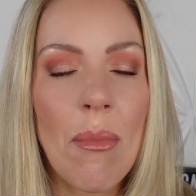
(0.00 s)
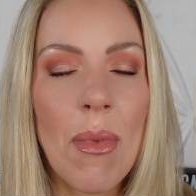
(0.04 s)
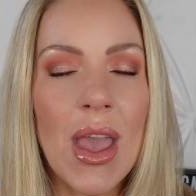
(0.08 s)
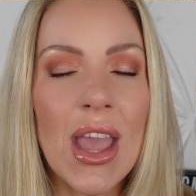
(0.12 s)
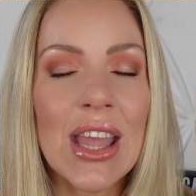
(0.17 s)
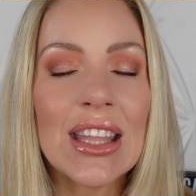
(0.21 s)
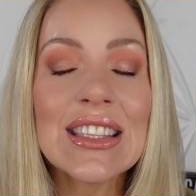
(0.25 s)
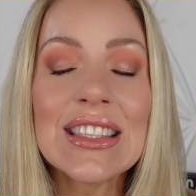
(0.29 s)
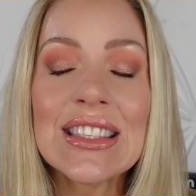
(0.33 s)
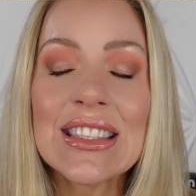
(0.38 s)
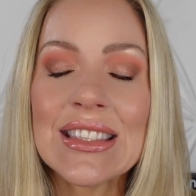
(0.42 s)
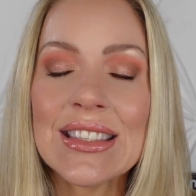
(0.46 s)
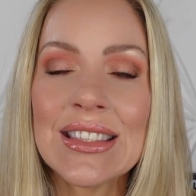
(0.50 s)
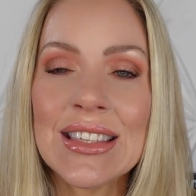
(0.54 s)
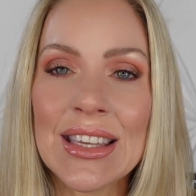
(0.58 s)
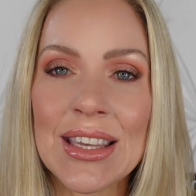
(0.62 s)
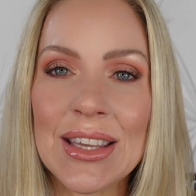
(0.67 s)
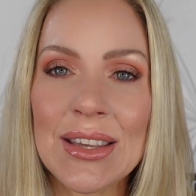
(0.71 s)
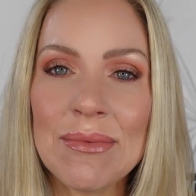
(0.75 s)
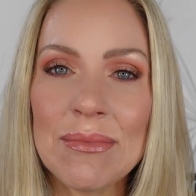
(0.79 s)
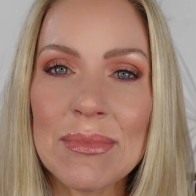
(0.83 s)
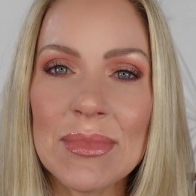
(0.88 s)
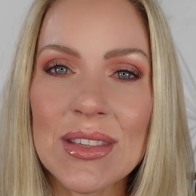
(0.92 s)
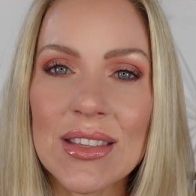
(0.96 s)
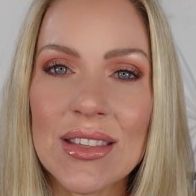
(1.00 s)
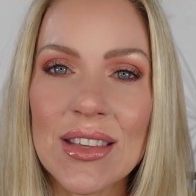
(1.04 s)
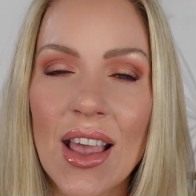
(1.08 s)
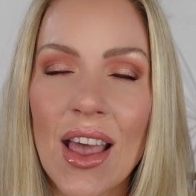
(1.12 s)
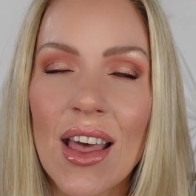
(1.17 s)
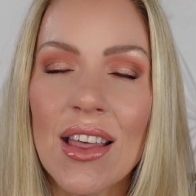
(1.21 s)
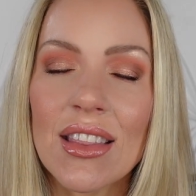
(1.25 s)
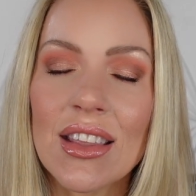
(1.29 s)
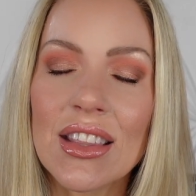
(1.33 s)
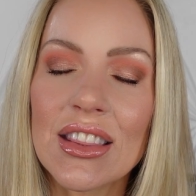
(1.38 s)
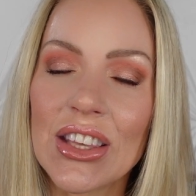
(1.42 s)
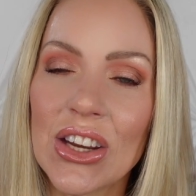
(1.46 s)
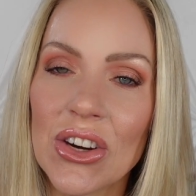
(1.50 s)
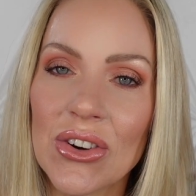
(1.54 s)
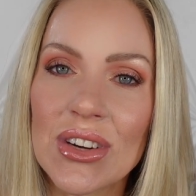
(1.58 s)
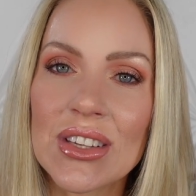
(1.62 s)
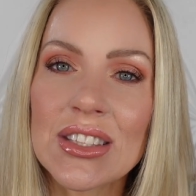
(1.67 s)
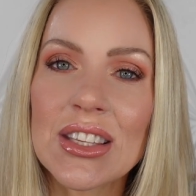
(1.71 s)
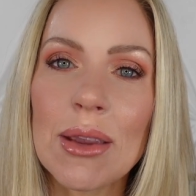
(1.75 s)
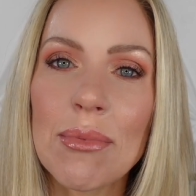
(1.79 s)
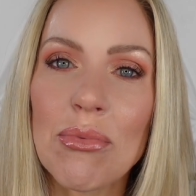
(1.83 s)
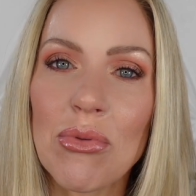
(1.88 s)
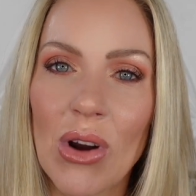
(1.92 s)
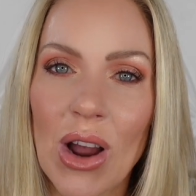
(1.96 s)
It seems that there
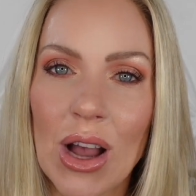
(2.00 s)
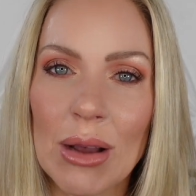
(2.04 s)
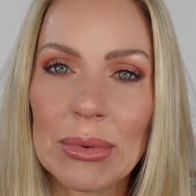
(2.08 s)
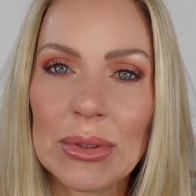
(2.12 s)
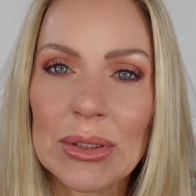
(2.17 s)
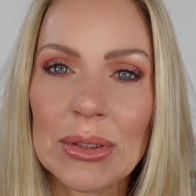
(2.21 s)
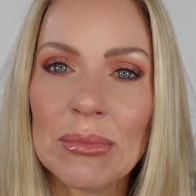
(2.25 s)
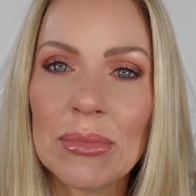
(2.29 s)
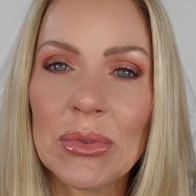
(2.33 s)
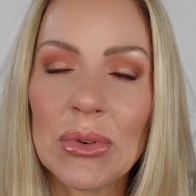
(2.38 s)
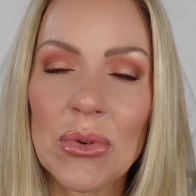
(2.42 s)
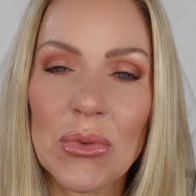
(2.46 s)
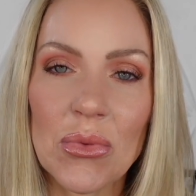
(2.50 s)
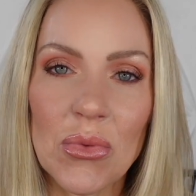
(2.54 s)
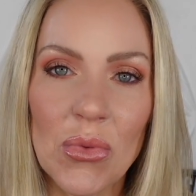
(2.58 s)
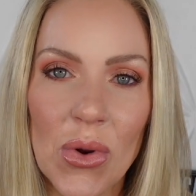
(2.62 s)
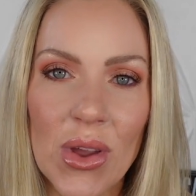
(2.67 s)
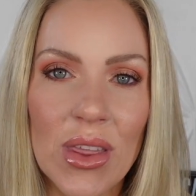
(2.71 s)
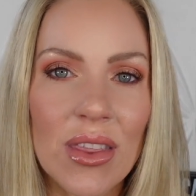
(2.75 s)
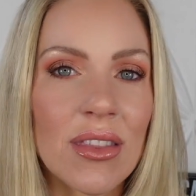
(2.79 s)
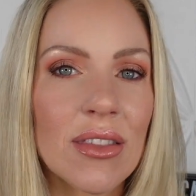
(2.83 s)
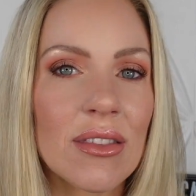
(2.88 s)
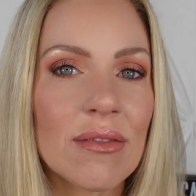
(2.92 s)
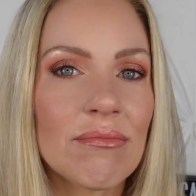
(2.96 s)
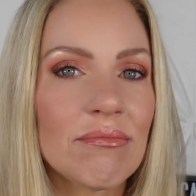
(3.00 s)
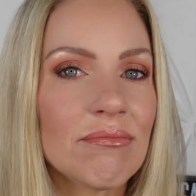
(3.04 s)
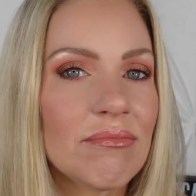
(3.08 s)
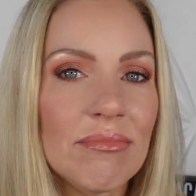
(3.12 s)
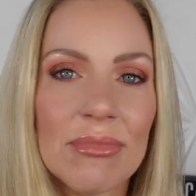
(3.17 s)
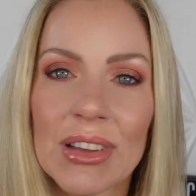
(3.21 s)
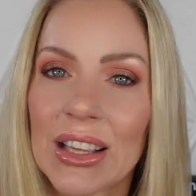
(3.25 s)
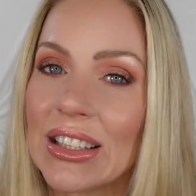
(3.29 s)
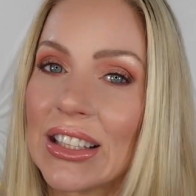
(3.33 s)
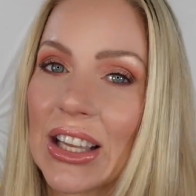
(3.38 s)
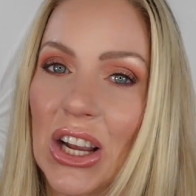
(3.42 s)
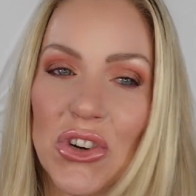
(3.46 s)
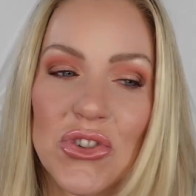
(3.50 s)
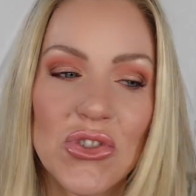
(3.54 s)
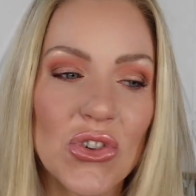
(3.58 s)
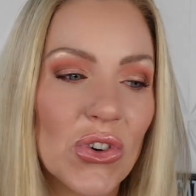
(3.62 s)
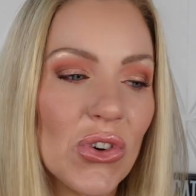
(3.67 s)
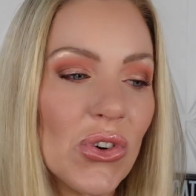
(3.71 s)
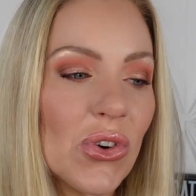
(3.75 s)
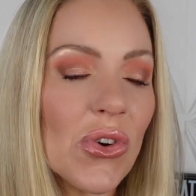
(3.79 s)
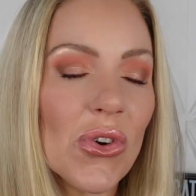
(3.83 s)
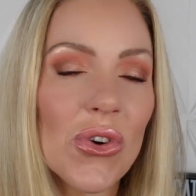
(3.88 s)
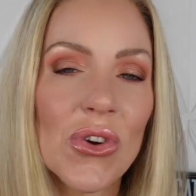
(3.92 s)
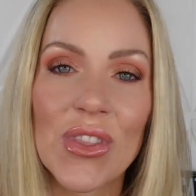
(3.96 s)
is a problem with the
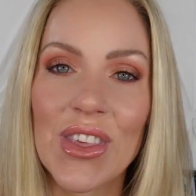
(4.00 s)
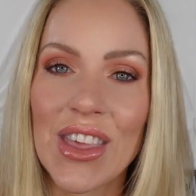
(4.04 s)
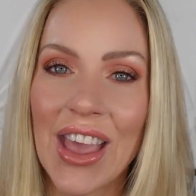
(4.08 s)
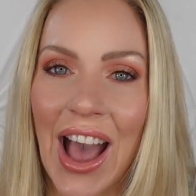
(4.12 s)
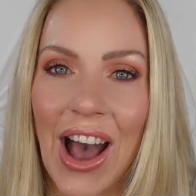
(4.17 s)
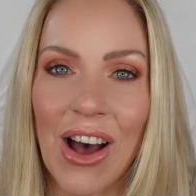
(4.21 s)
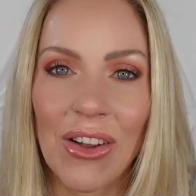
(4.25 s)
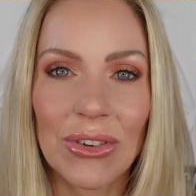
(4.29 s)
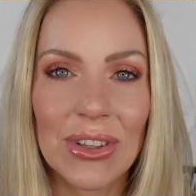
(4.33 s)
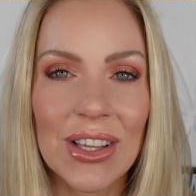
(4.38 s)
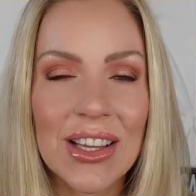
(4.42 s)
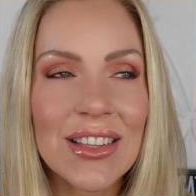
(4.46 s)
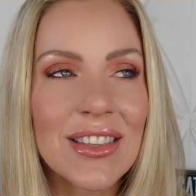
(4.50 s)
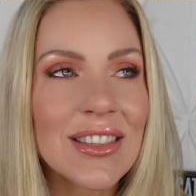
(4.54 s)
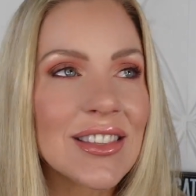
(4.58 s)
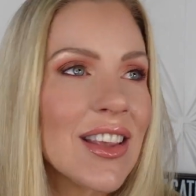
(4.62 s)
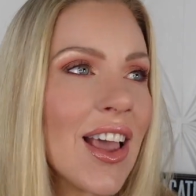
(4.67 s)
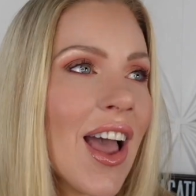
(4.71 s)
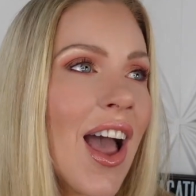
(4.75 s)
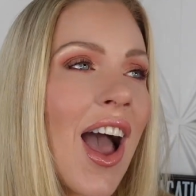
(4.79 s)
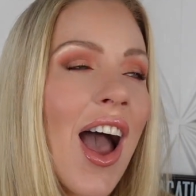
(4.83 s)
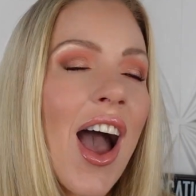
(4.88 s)
electrical or the outlets.